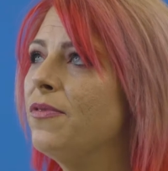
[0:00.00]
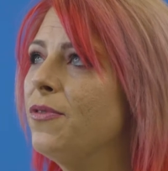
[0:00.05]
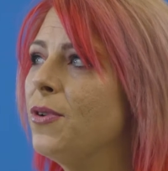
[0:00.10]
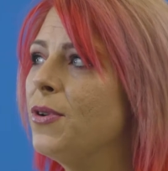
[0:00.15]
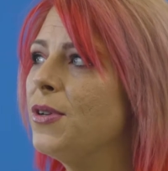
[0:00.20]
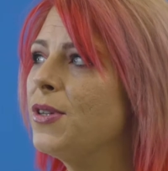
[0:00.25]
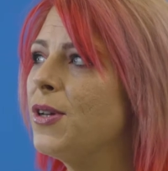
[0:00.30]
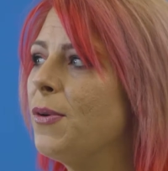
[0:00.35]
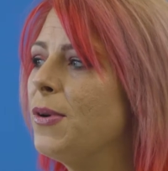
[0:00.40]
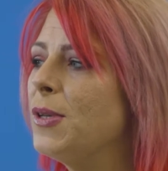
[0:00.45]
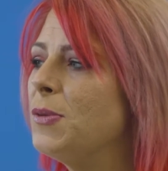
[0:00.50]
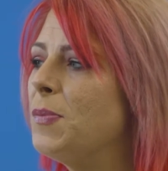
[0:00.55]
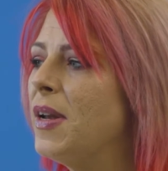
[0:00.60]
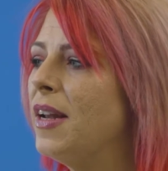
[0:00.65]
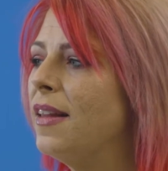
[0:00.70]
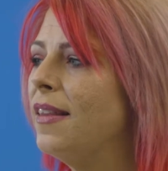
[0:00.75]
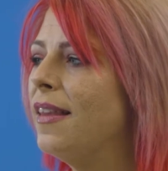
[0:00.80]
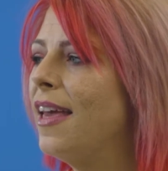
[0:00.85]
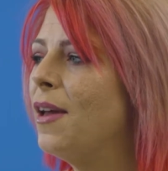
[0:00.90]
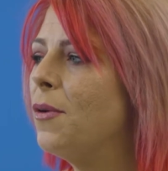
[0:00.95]
Food has always
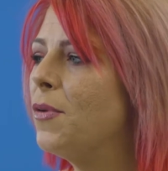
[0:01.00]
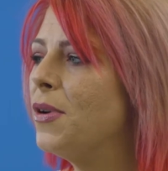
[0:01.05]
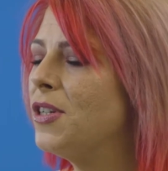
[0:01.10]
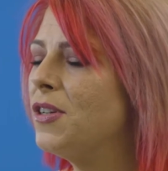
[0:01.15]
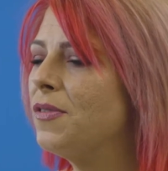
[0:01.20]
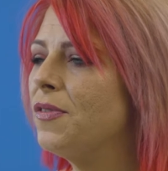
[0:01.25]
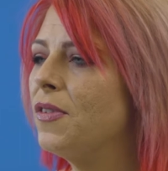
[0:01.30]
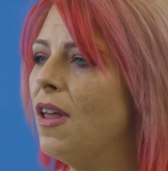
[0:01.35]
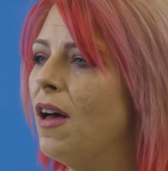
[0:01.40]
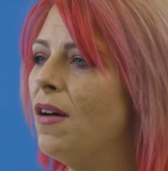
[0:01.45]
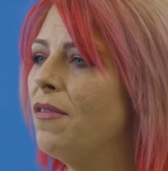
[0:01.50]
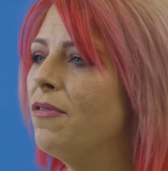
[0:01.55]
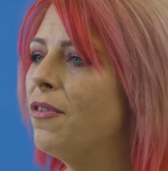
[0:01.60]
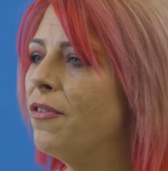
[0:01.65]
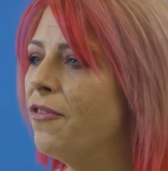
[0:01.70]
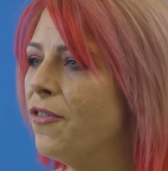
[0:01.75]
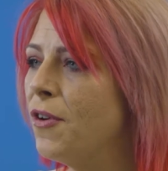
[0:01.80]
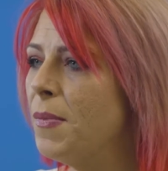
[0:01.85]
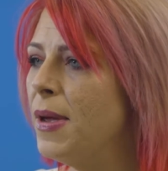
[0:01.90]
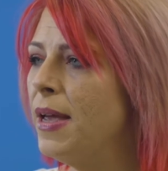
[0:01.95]
been a language of love
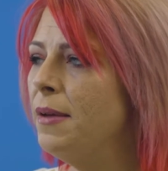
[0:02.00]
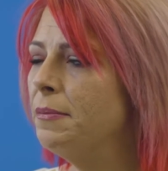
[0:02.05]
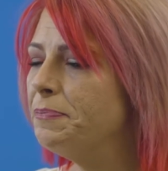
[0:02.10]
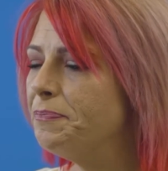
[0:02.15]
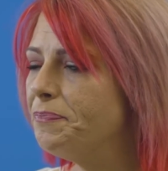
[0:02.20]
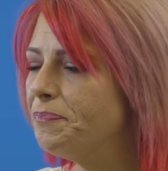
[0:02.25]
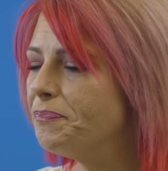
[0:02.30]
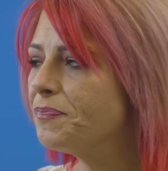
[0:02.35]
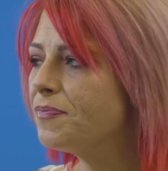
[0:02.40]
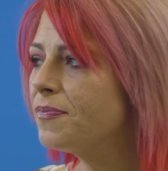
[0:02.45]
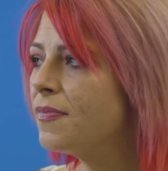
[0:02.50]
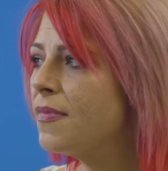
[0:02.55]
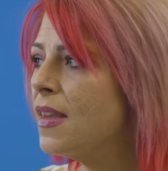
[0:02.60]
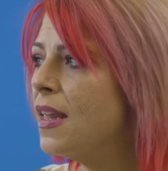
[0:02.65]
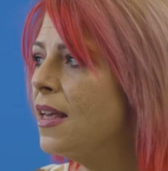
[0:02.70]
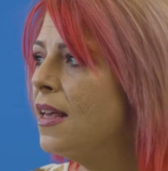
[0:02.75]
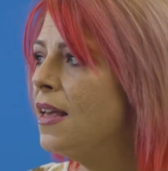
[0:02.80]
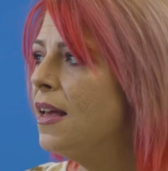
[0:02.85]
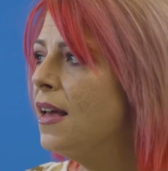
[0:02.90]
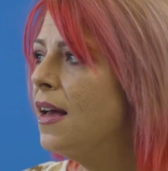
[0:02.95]
for me.
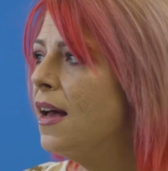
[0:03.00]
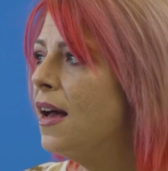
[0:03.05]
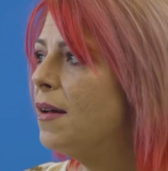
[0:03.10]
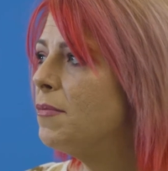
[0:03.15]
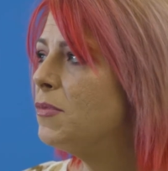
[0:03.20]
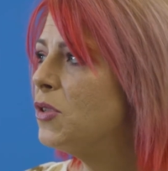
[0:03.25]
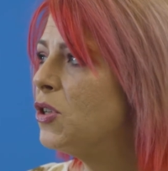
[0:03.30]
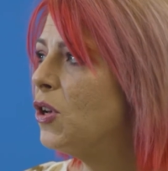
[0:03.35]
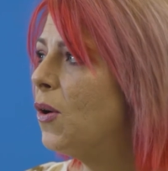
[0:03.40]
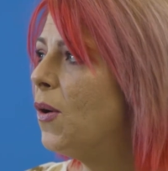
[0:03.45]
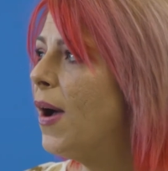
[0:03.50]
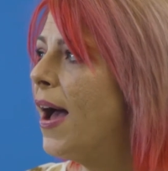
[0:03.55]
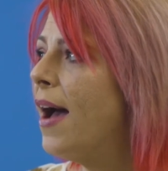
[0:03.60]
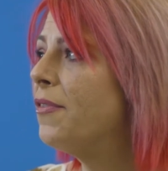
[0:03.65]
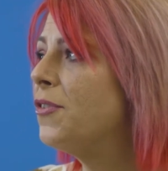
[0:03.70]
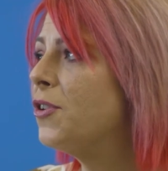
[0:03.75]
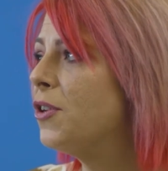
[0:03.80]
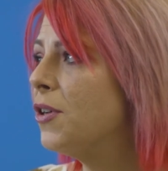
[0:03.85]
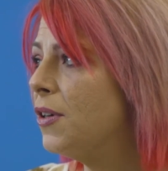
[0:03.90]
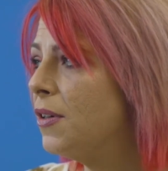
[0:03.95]
So
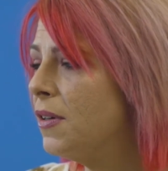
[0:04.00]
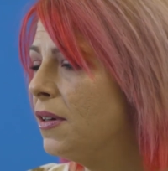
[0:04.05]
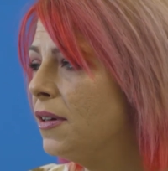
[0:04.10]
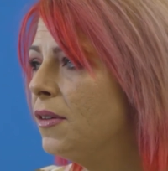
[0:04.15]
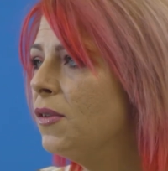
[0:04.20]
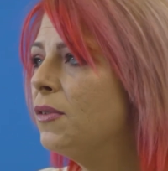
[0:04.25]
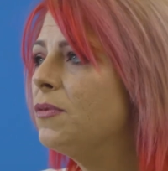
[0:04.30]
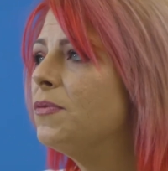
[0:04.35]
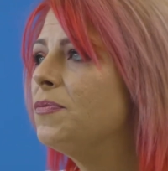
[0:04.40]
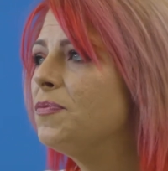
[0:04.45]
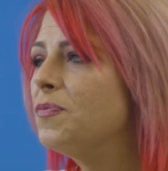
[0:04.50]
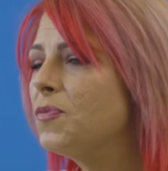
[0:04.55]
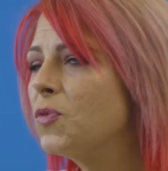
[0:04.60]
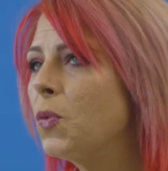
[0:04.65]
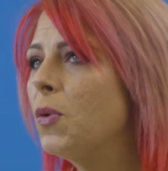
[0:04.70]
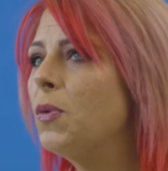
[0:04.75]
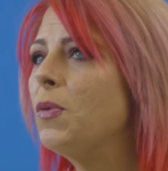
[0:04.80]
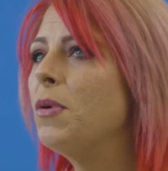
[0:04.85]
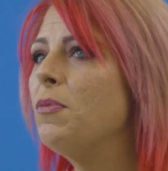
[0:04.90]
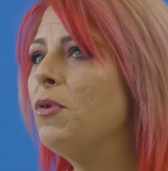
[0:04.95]

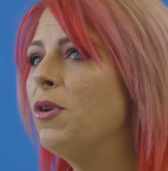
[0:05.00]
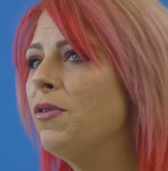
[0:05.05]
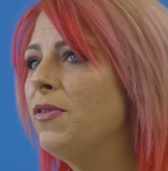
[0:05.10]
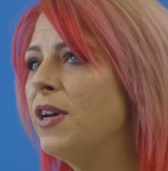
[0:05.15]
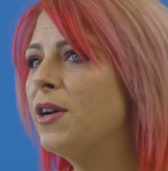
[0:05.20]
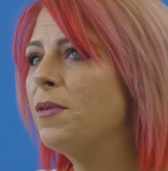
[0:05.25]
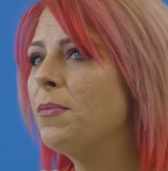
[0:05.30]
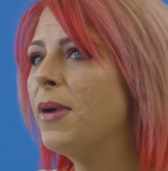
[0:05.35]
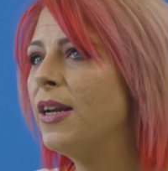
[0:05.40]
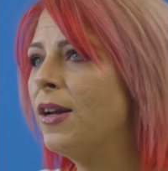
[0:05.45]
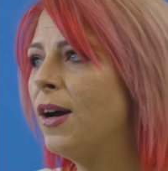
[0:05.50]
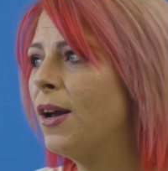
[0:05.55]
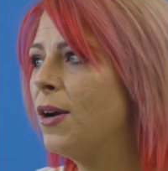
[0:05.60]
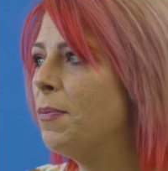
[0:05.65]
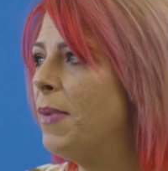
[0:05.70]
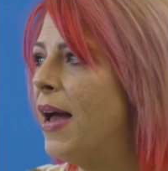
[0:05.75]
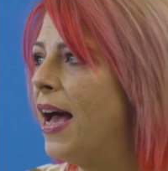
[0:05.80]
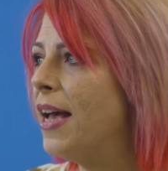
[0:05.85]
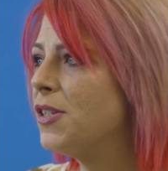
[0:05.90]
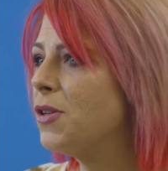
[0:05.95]
when we moved here, my
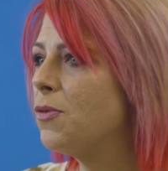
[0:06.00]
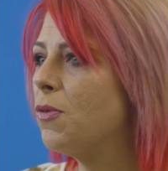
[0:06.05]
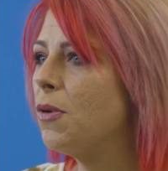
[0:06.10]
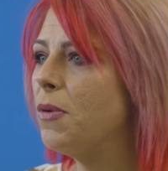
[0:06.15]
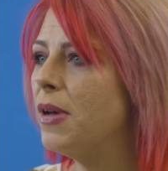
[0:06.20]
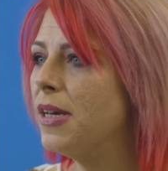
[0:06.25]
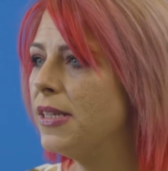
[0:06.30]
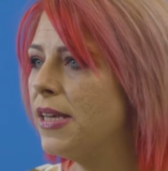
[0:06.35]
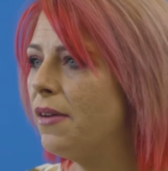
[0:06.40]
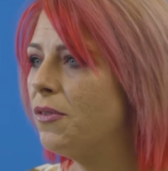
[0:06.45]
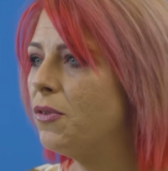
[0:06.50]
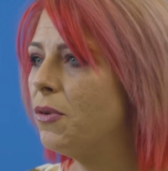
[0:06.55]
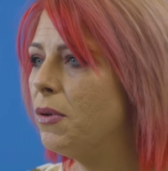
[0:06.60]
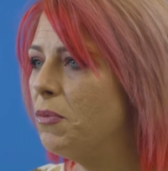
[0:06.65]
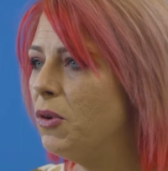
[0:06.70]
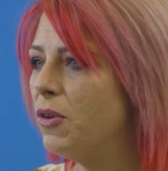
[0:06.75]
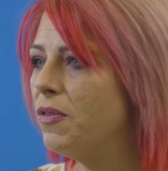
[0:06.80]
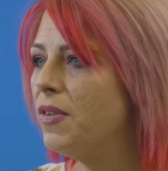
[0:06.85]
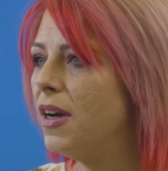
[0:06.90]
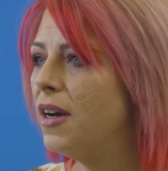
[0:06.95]
daughter passed 3 weeks after
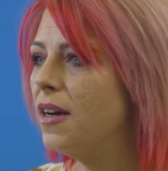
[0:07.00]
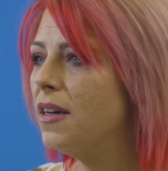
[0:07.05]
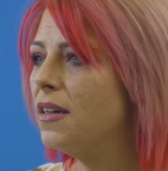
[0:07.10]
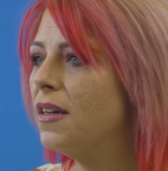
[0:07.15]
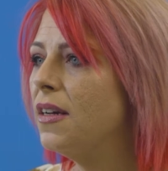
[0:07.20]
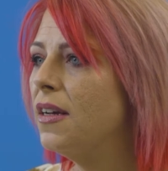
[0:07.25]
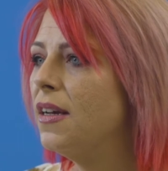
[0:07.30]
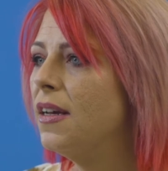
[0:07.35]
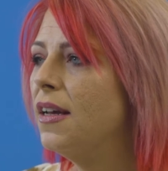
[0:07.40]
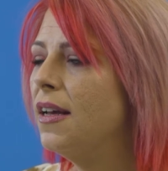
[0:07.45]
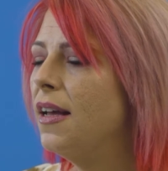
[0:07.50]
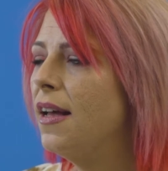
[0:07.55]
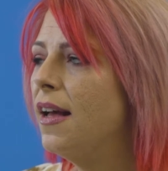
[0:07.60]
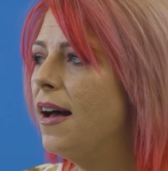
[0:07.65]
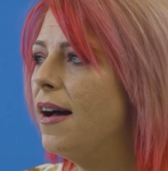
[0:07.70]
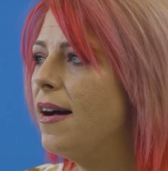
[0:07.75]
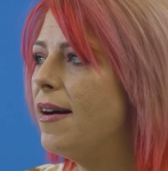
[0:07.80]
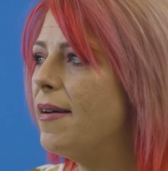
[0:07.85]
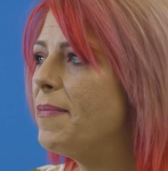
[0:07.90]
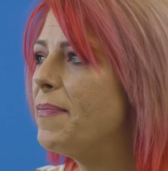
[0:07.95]
we moved here.
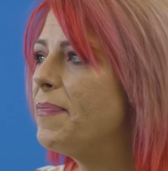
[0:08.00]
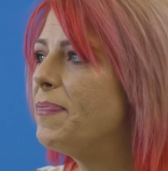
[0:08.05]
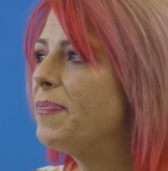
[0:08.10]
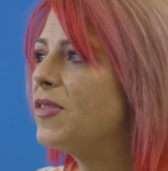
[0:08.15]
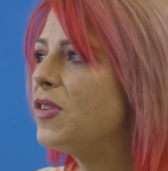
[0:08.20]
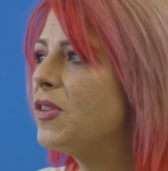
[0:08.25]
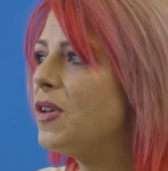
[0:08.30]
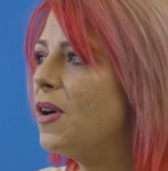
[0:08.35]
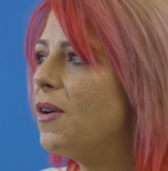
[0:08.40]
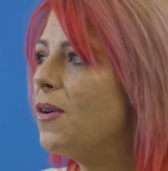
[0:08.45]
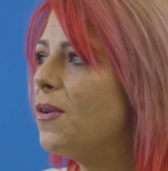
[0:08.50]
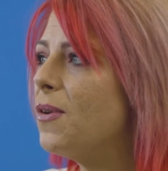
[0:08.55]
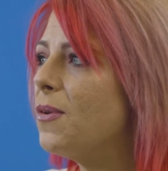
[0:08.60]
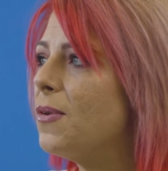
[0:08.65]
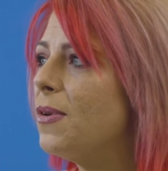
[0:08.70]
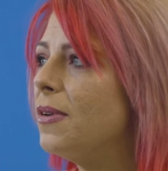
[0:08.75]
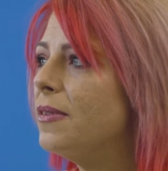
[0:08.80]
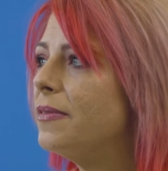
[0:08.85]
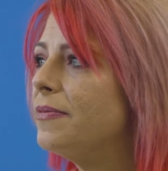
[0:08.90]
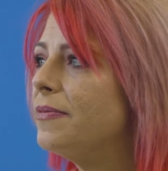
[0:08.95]
So